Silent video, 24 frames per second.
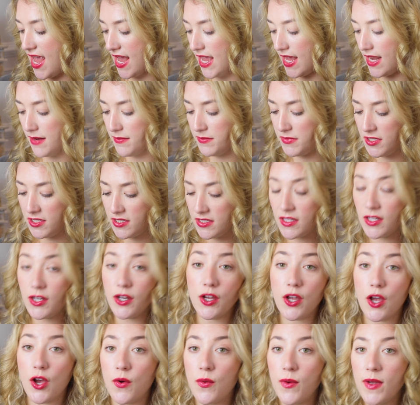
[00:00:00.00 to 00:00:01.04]
and I'm just
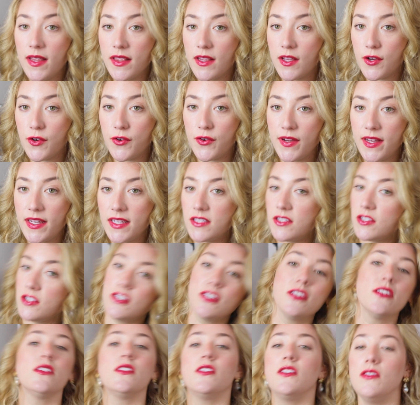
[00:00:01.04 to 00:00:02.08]
going to go in the crease
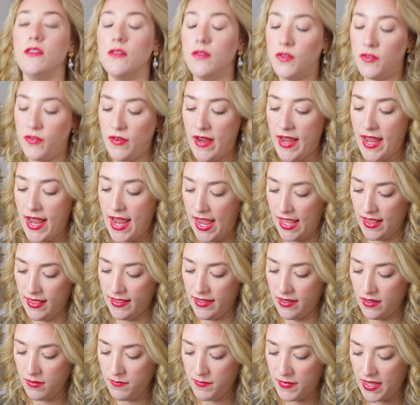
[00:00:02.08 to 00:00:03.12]
just to create a
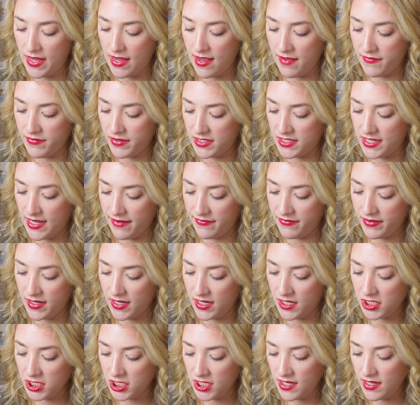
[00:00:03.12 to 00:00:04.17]
little bit of a
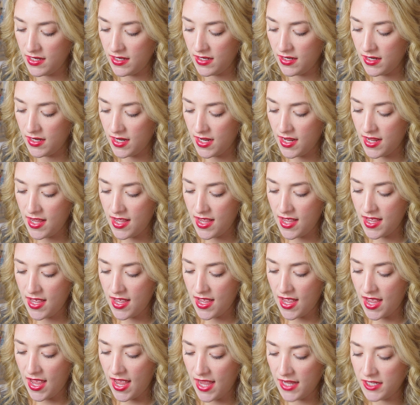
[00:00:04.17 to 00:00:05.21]
definition.
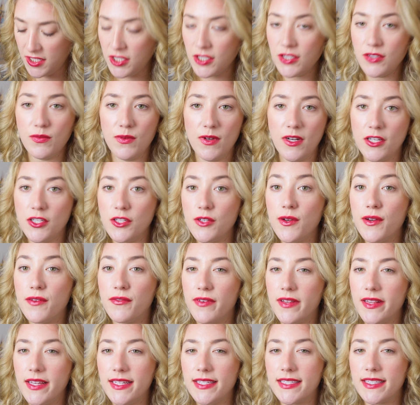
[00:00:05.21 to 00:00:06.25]
I just want to do a
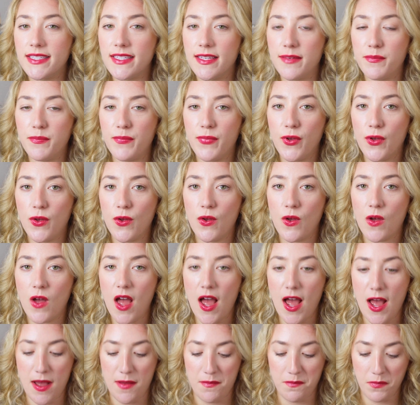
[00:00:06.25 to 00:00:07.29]
really simple
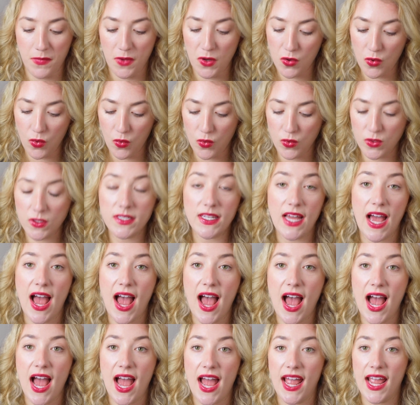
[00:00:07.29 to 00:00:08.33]
gold
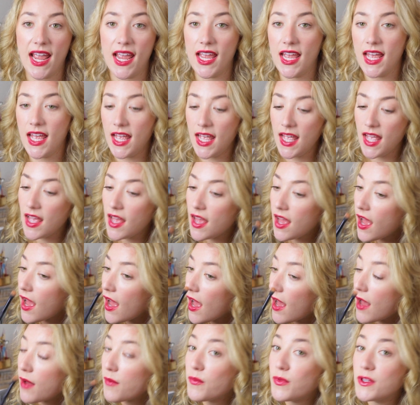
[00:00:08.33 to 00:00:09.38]
eye,
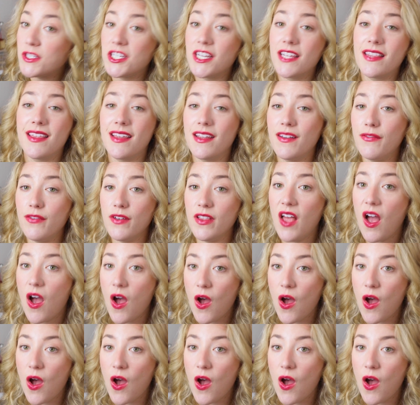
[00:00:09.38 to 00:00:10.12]
which I think for the